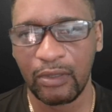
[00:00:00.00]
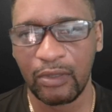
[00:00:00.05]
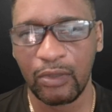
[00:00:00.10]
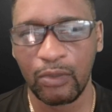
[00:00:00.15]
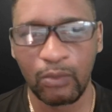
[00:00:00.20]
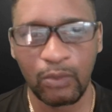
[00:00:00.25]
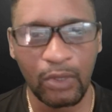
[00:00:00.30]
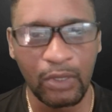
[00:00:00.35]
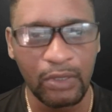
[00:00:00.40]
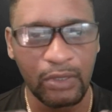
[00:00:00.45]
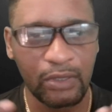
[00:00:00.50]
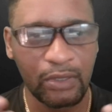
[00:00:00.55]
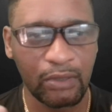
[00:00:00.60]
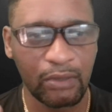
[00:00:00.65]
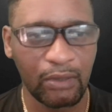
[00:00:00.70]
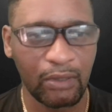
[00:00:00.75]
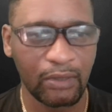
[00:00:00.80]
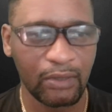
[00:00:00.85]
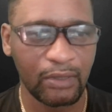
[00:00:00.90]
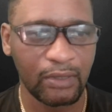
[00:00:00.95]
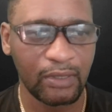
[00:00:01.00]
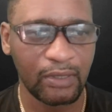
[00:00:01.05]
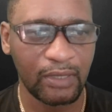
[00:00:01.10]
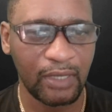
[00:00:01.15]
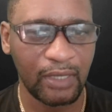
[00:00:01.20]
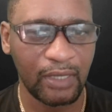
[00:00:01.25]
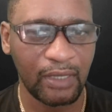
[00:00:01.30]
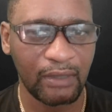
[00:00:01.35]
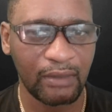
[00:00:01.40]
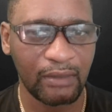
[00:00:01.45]
You want to
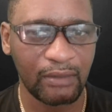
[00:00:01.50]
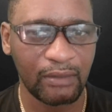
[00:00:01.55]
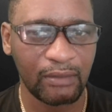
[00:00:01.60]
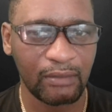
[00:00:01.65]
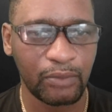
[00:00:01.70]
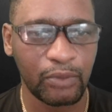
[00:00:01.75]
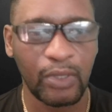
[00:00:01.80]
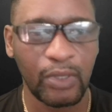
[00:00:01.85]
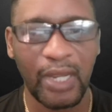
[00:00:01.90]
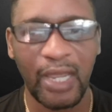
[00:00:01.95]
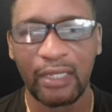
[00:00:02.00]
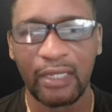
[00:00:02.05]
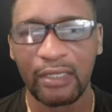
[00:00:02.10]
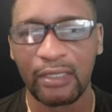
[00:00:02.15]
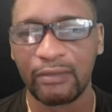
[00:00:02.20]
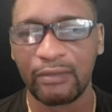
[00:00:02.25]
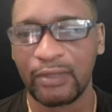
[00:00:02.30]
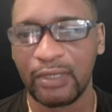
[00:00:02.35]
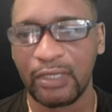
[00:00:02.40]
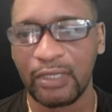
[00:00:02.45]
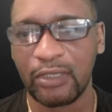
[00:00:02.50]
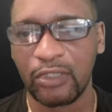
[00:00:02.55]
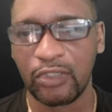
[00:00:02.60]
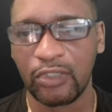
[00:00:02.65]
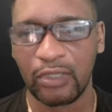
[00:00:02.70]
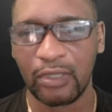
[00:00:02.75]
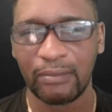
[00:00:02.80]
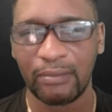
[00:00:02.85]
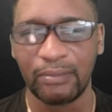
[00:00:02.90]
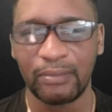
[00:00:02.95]
understand proactive
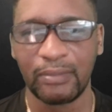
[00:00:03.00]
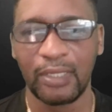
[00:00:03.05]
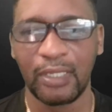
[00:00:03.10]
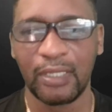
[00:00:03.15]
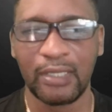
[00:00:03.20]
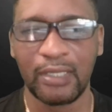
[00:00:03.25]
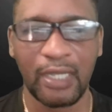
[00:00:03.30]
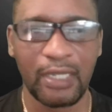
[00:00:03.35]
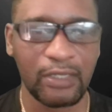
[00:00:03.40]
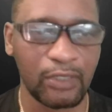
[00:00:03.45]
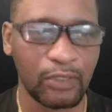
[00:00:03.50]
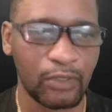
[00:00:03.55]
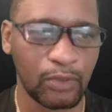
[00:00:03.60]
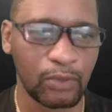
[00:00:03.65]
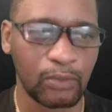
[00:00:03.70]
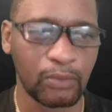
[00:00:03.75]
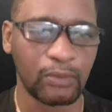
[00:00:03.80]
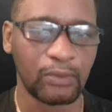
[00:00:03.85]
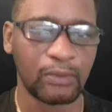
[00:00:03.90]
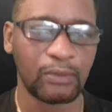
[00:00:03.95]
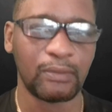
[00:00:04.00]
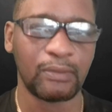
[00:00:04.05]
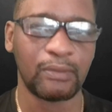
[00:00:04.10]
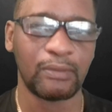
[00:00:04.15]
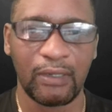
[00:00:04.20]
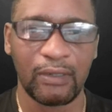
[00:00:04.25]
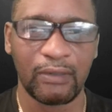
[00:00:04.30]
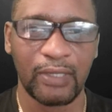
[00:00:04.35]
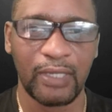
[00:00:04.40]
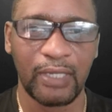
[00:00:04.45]
leadership, and that's a tool.
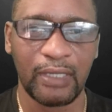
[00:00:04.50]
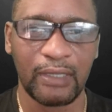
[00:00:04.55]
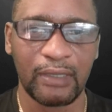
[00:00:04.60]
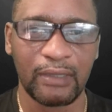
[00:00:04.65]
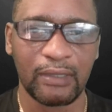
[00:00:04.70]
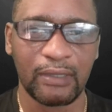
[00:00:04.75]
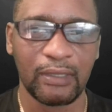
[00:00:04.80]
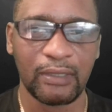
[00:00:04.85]
All right.